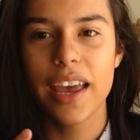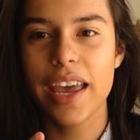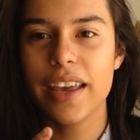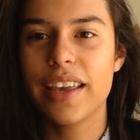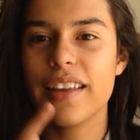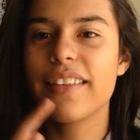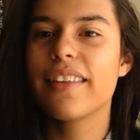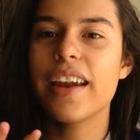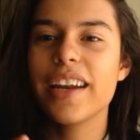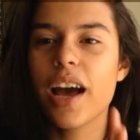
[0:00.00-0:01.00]
He's
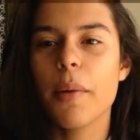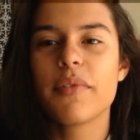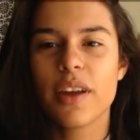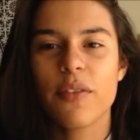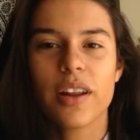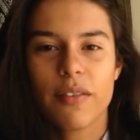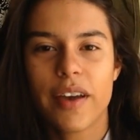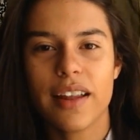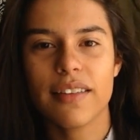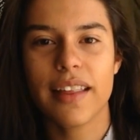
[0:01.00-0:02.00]
setting up different
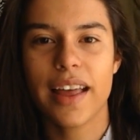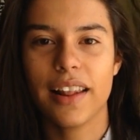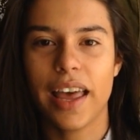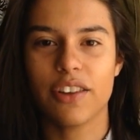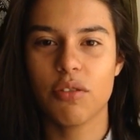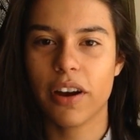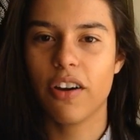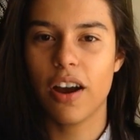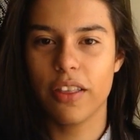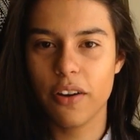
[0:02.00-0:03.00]
events that, like,
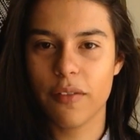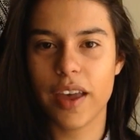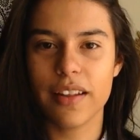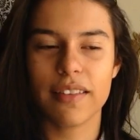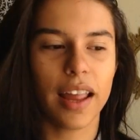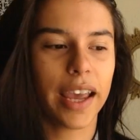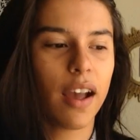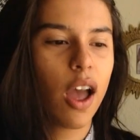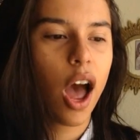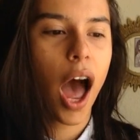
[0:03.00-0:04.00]
trigger other events.
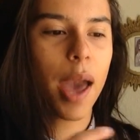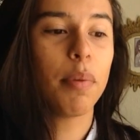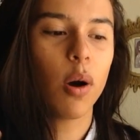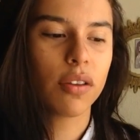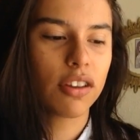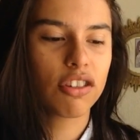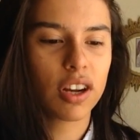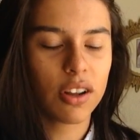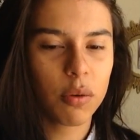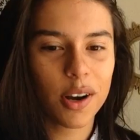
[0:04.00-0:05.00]
Like, I posted
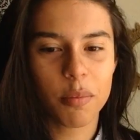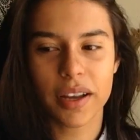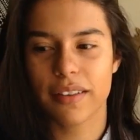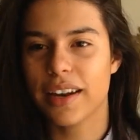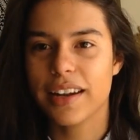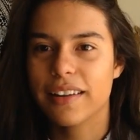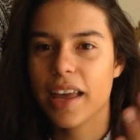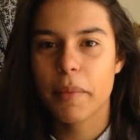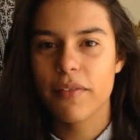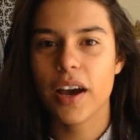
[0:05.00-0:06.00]
shit on Twitter because I needed to
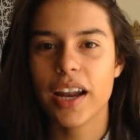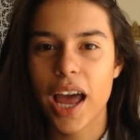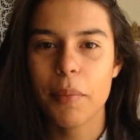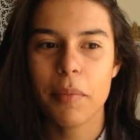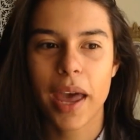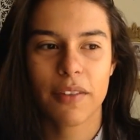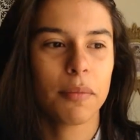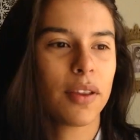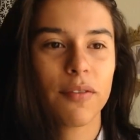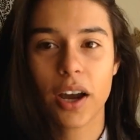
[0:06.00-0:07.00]
get my fucking iPod back
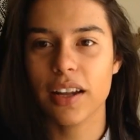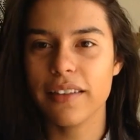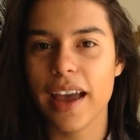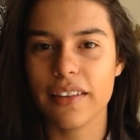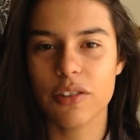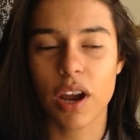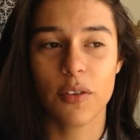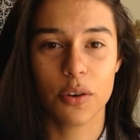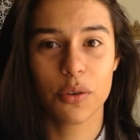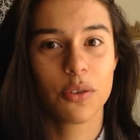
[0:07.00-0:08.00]
from this fucking taxi
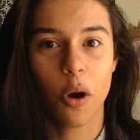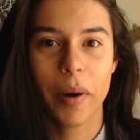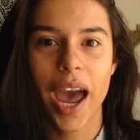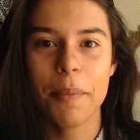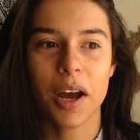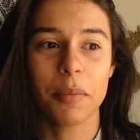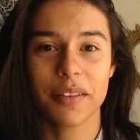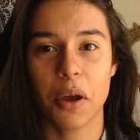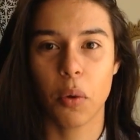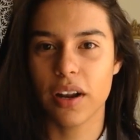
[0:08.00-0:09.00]
driver who stole my iPod
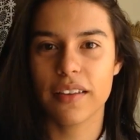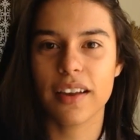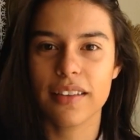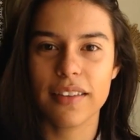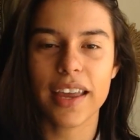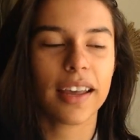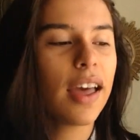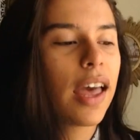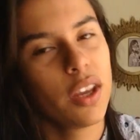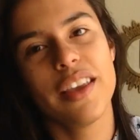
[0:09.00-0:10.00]
because I wanted to suck his dick.
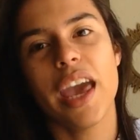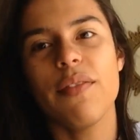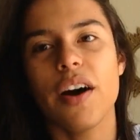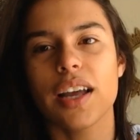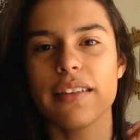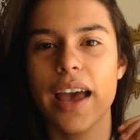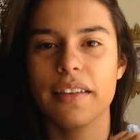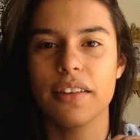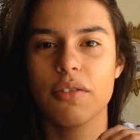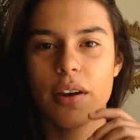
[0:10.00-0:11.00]
Gay fucking
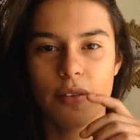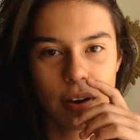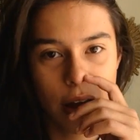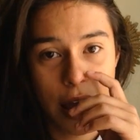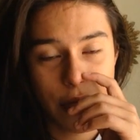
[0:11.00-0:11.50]
taxi driver.